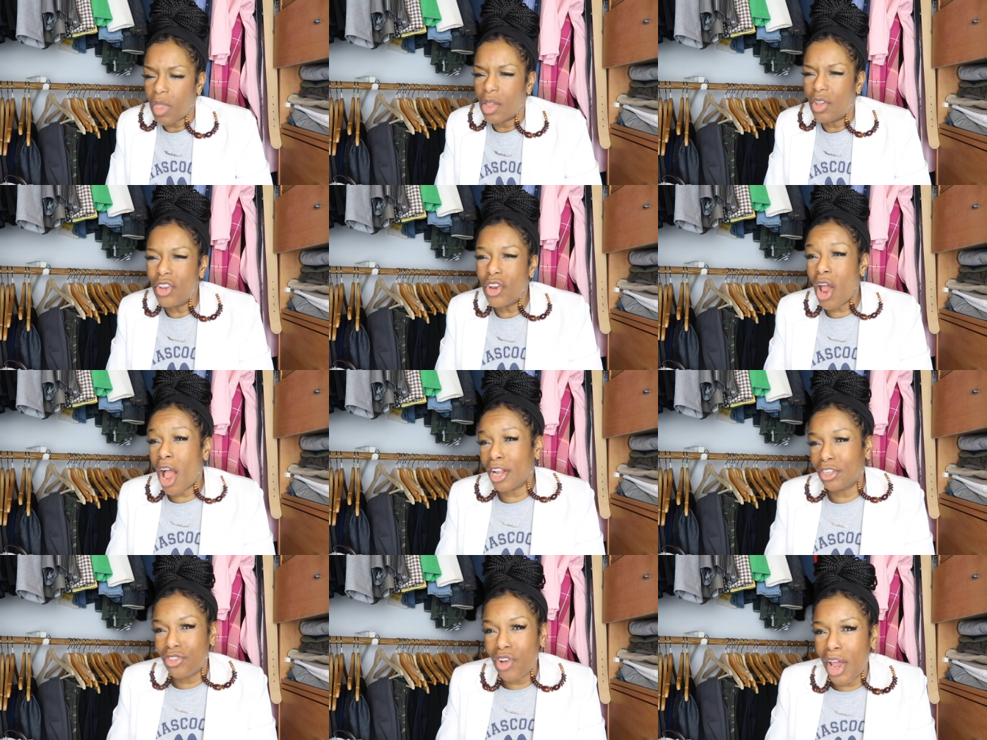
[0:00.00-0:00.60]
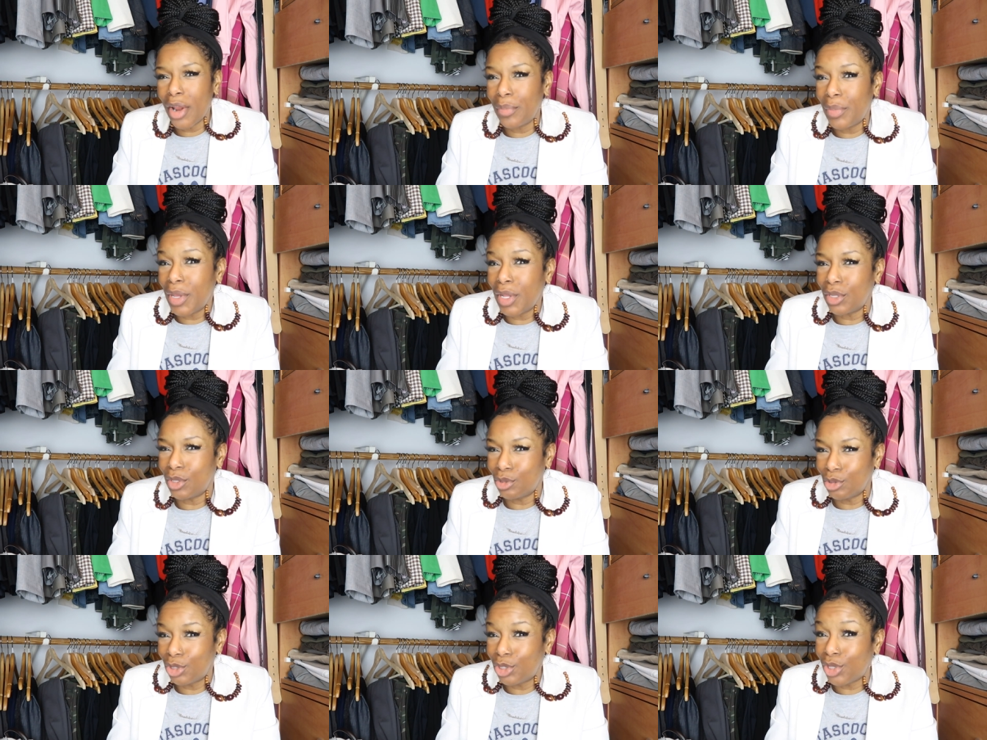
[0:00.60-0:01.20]
You know, I try to be a
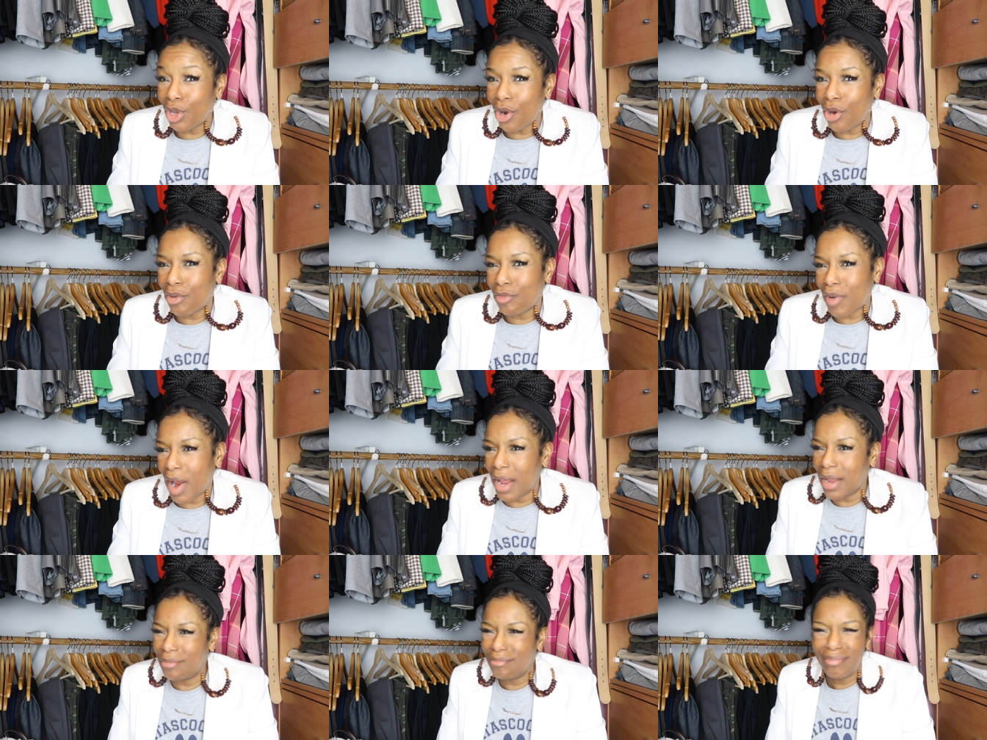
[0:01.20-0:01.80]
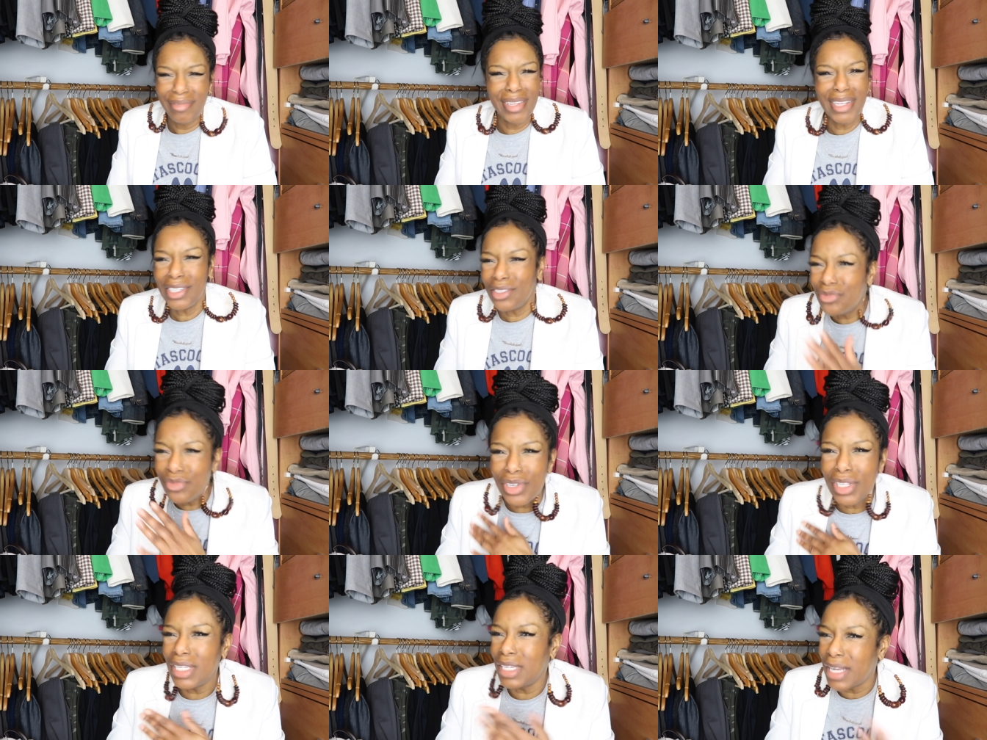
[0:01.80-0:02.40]
little stern, right? This
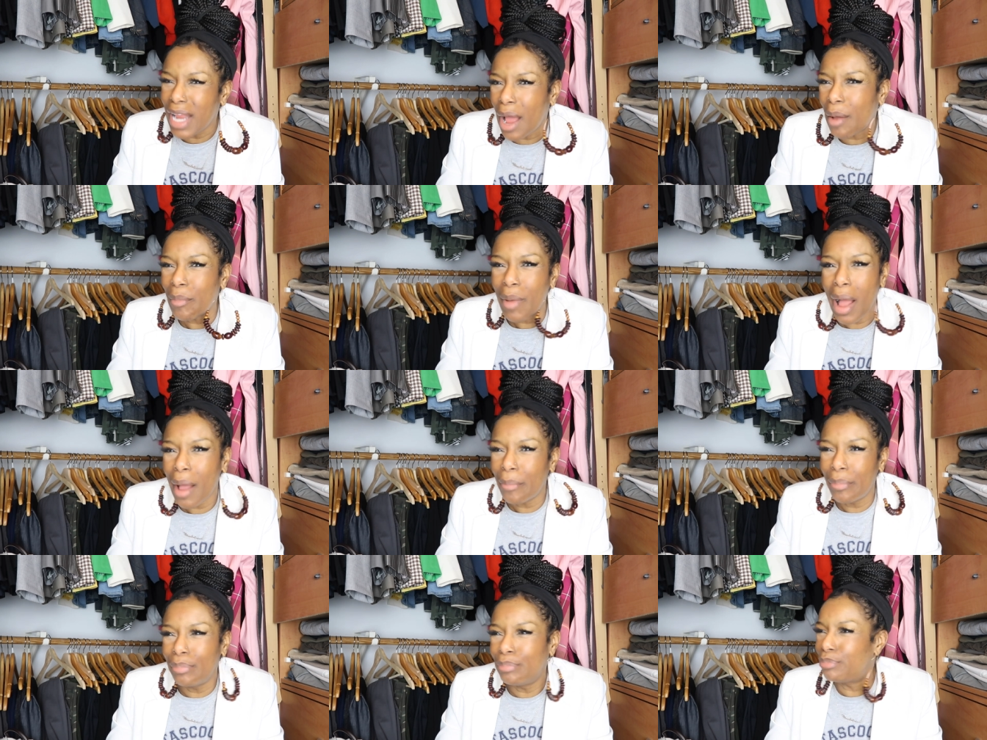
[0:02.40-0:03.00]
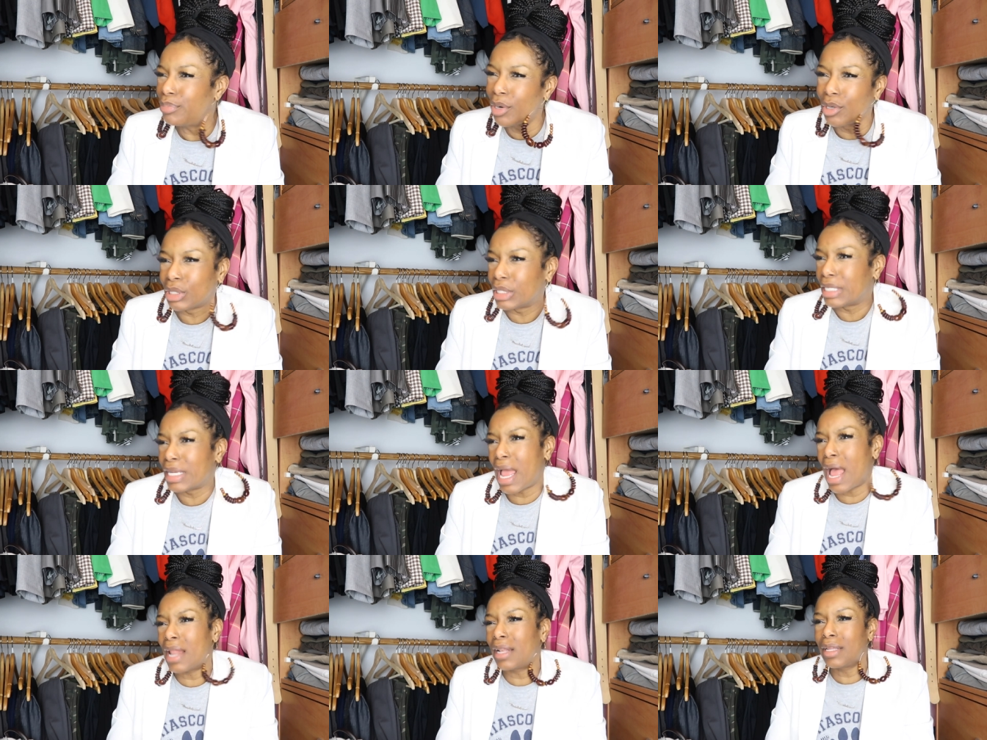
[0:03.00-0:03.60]
is really not my
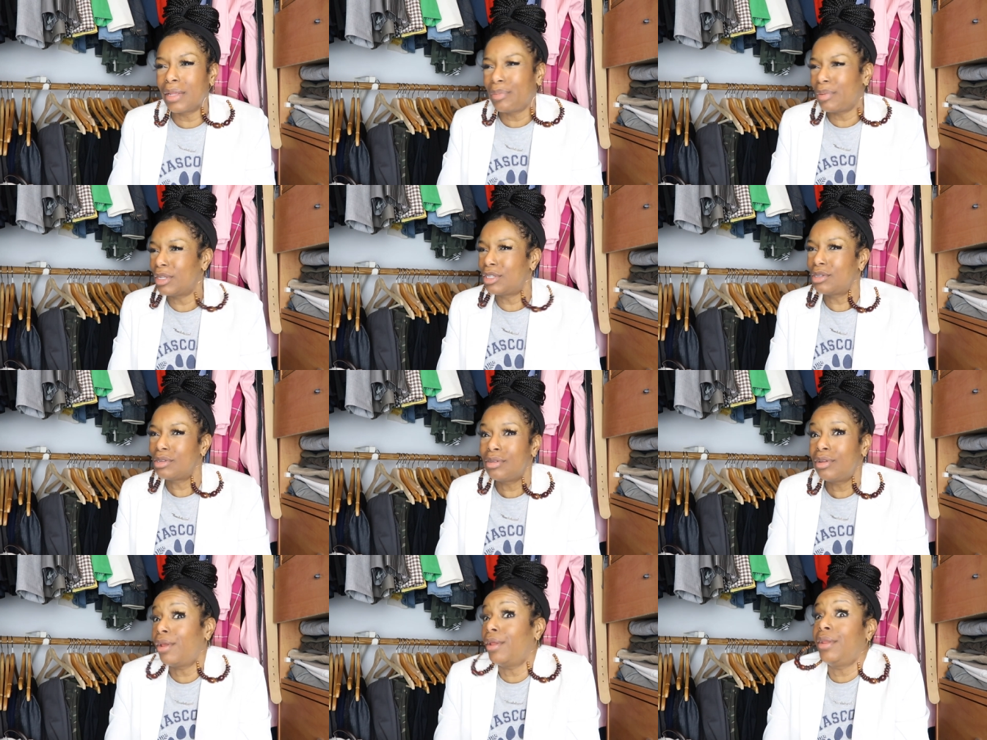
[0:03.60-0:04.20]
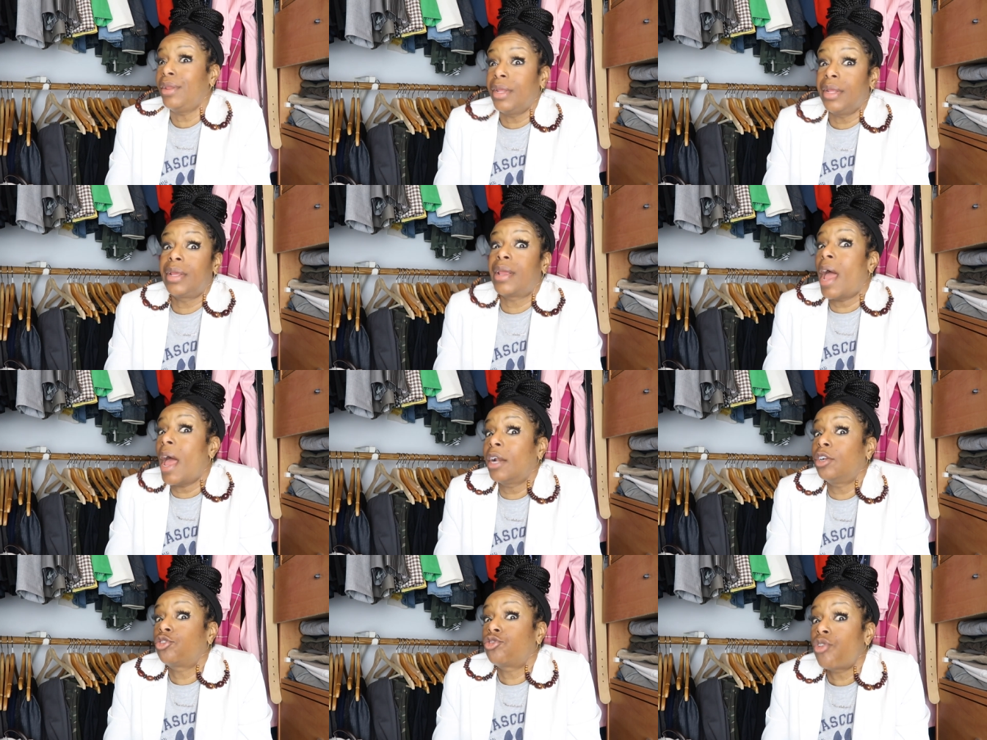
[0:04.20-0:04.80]
personality, but you, you
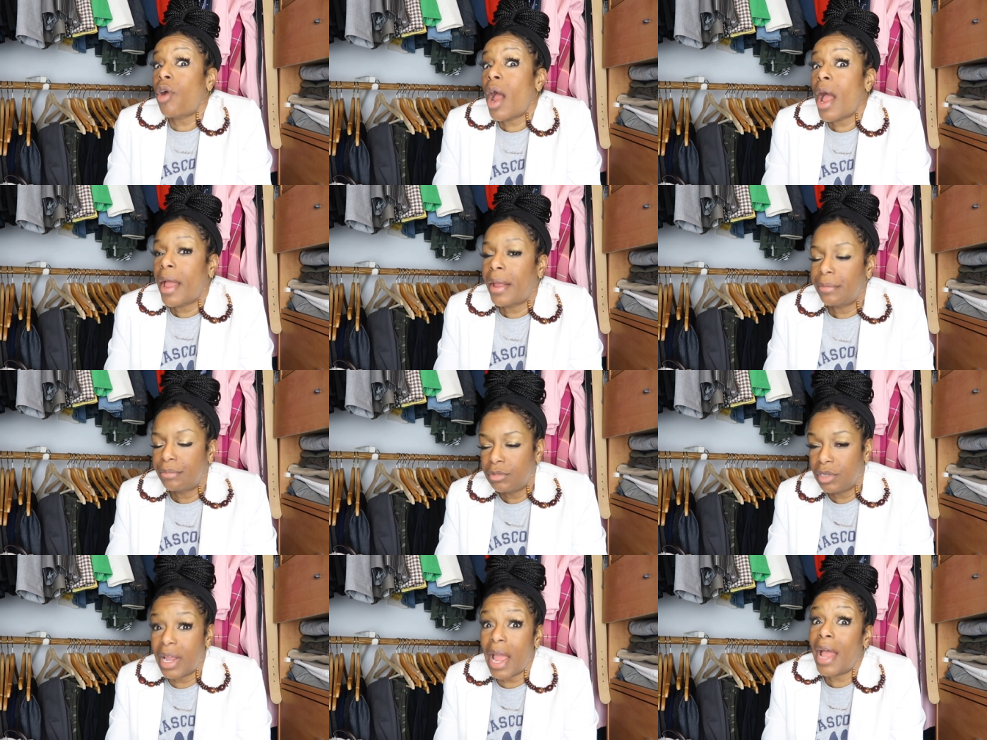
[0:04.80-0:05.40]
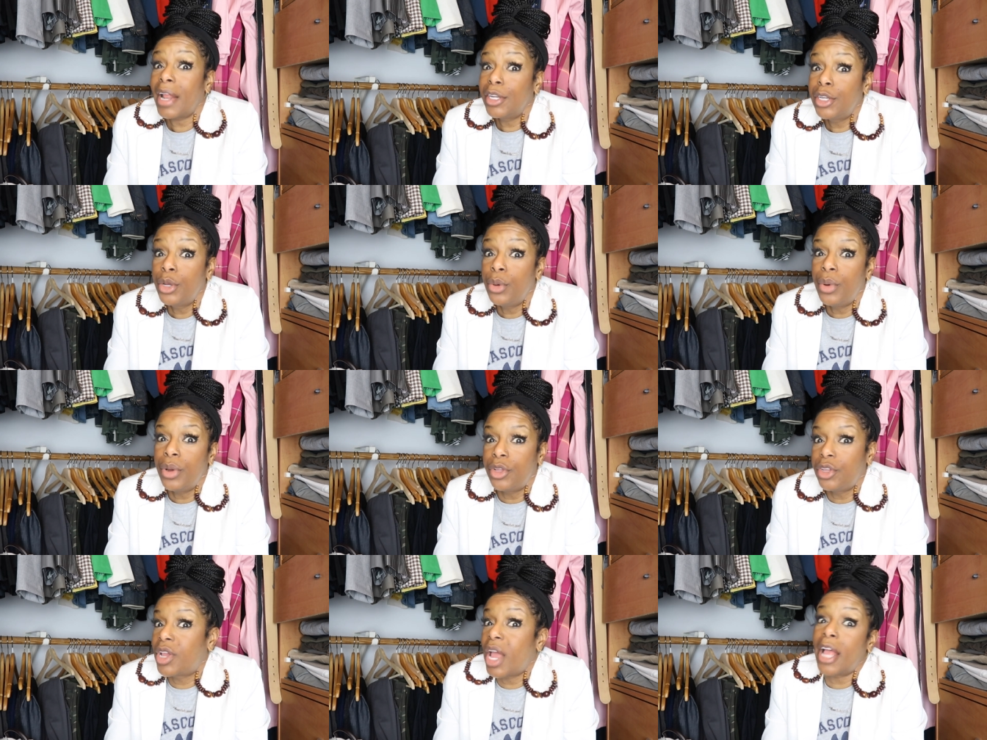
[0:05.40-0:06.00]
gotta try. You gotta
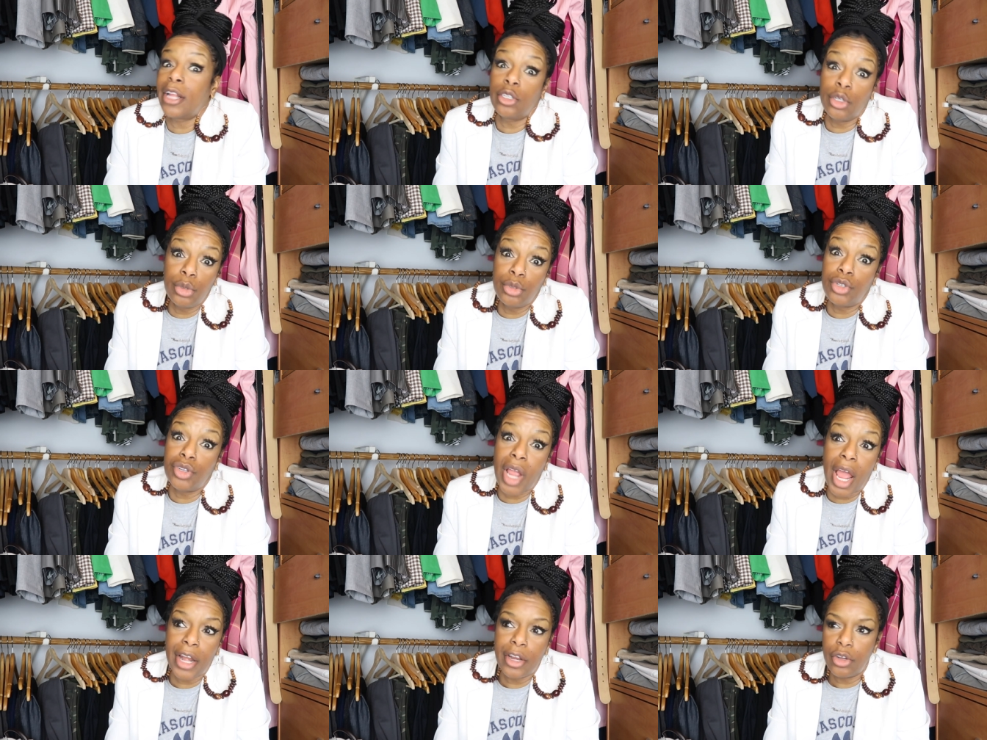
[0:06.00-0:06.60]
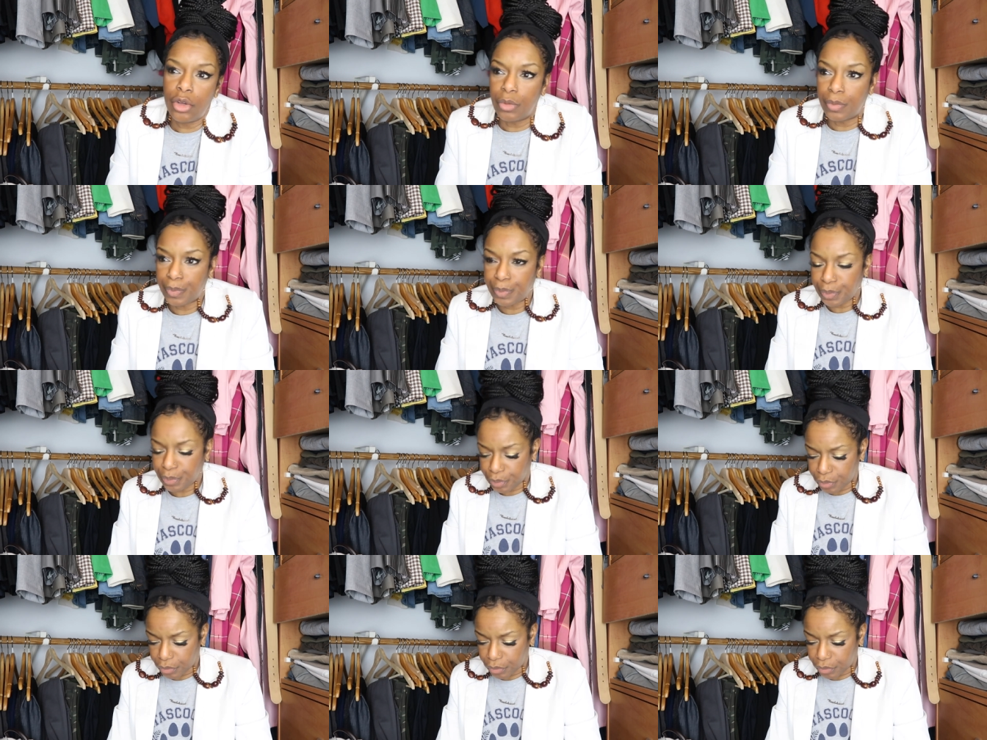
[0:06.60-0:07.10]
do it. You gotta do what you gotta do.